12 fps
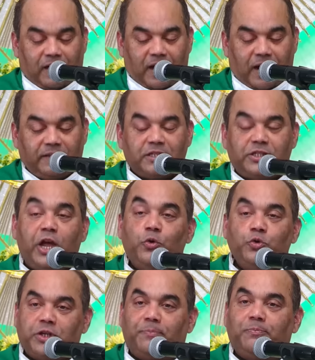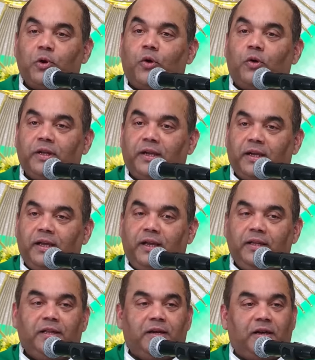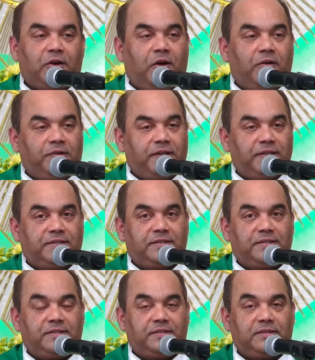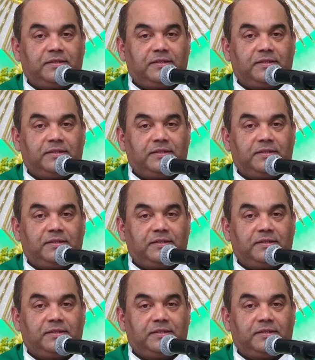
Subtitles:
And there's huge applause in the Congress